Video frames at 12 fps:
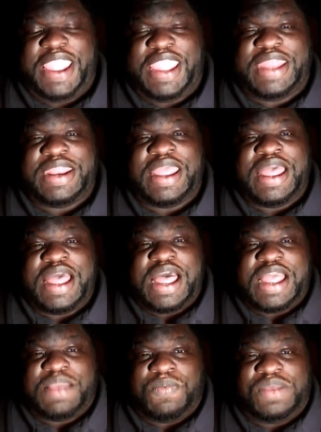And
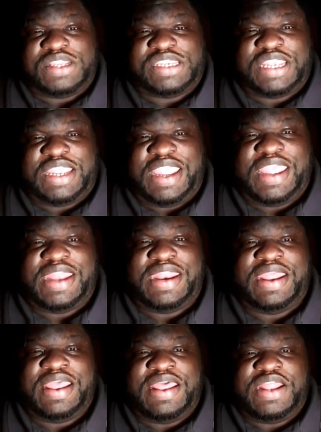once
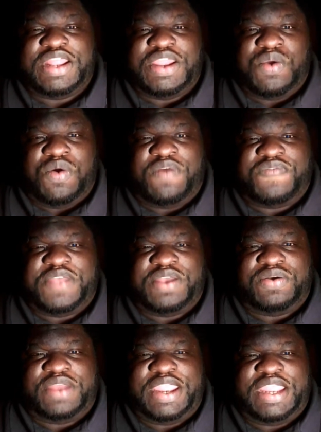again, The
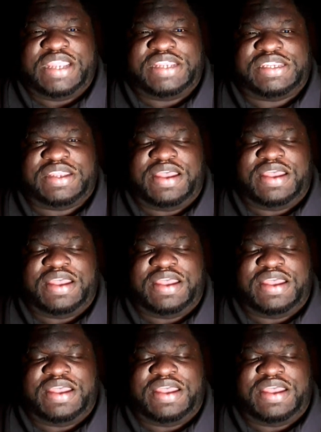Orville is